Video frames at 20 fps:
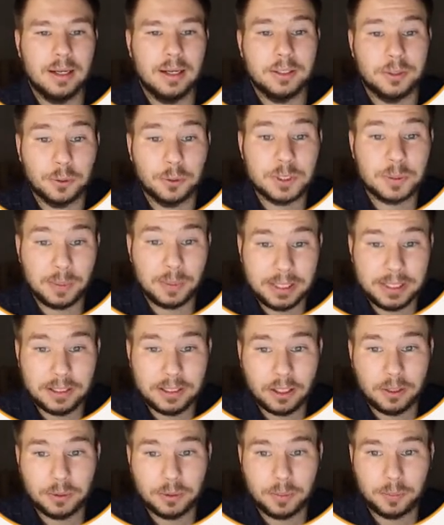To
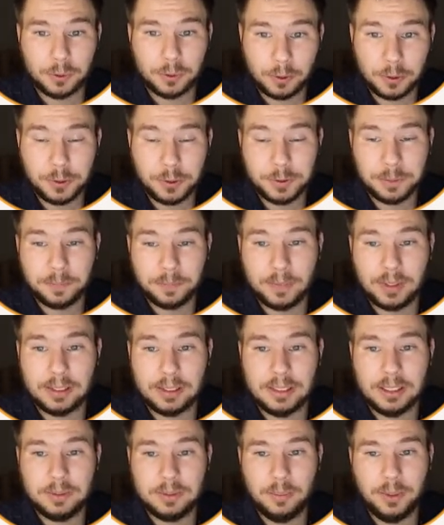explain our approach,
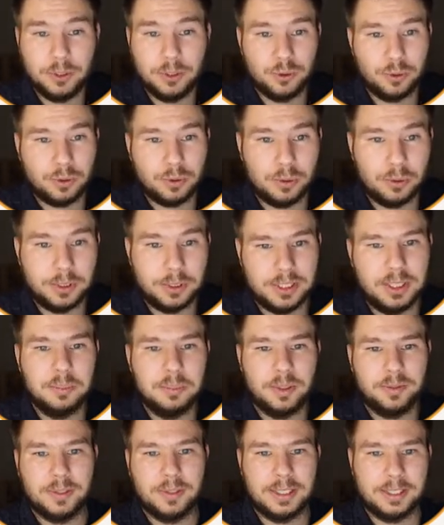let me draw a
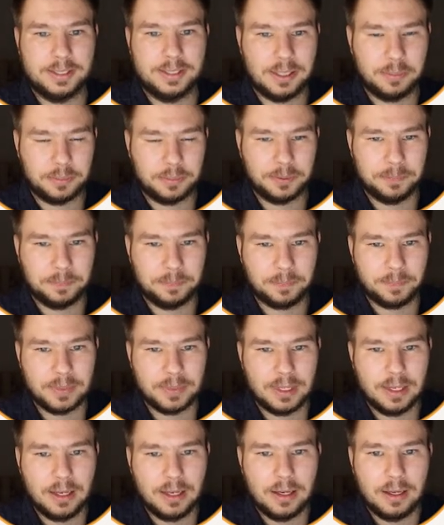simplified example.
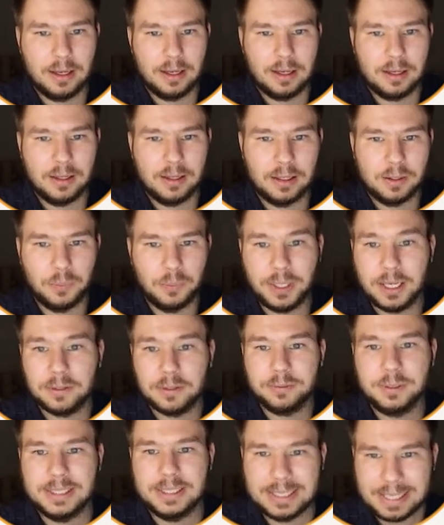We
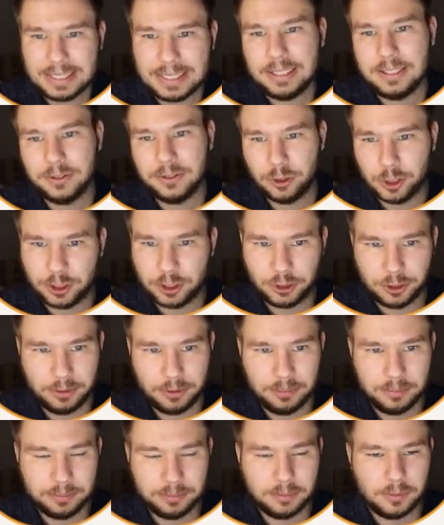have a daily
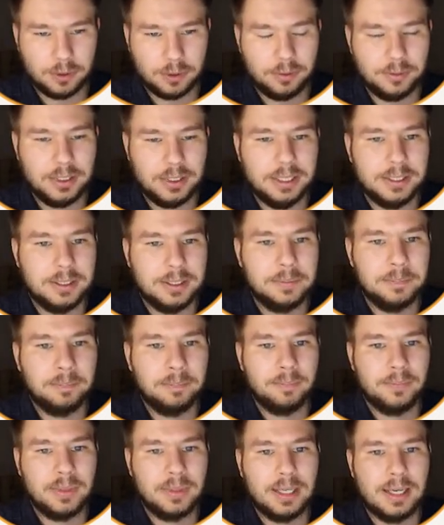ingestion of data,
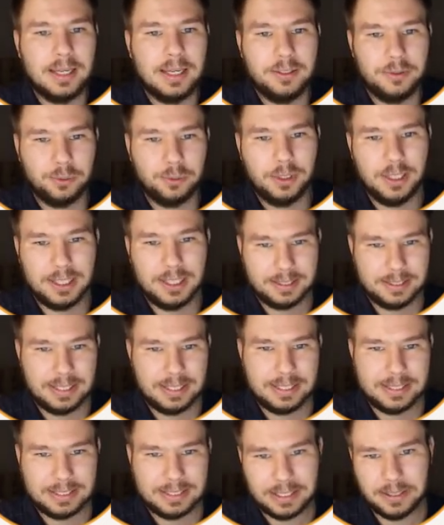and today is
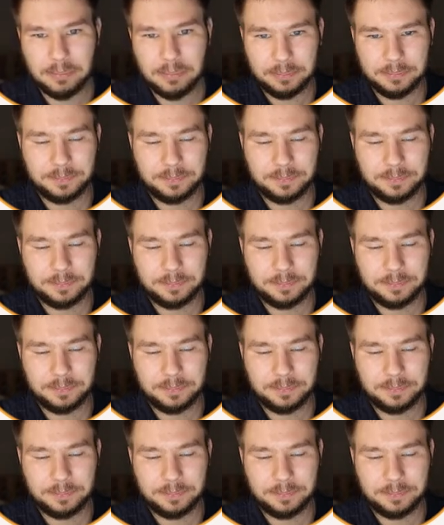day t.